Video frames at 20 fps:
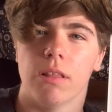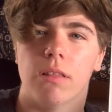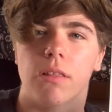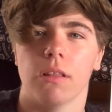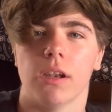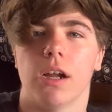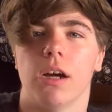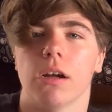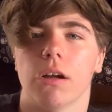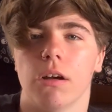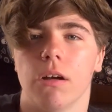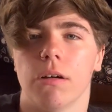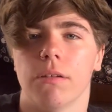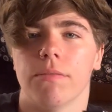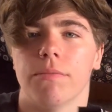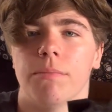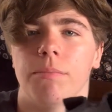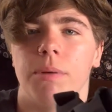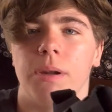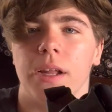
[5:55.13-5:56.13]
a knockoff,
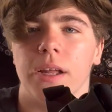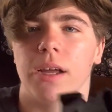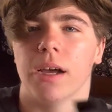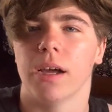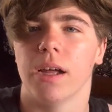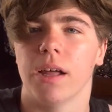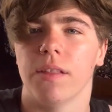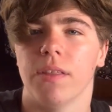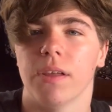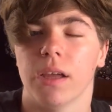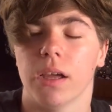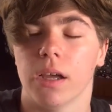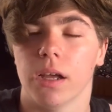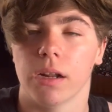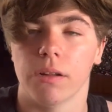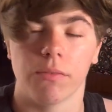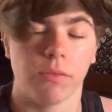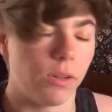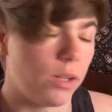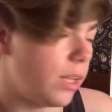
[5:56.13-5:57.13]
but I think I got
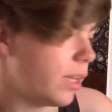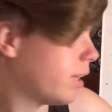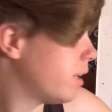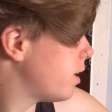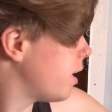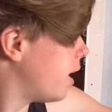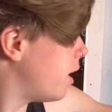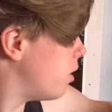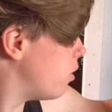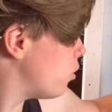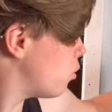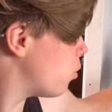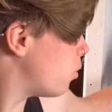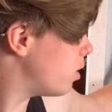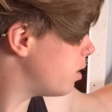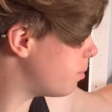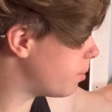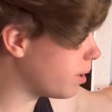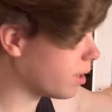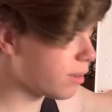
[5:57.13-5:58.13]
it for like 10 or
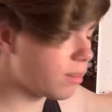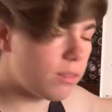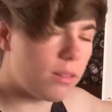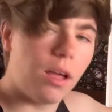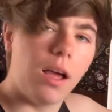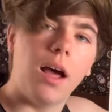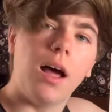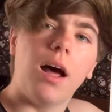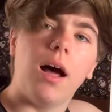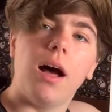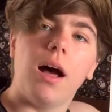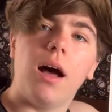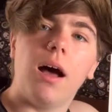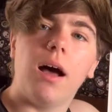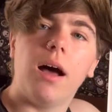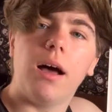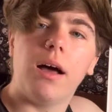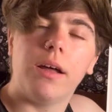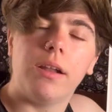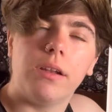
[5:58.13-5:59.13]
20 bucks
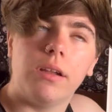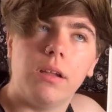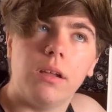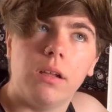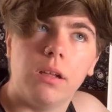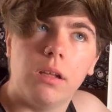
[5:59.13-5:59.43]
on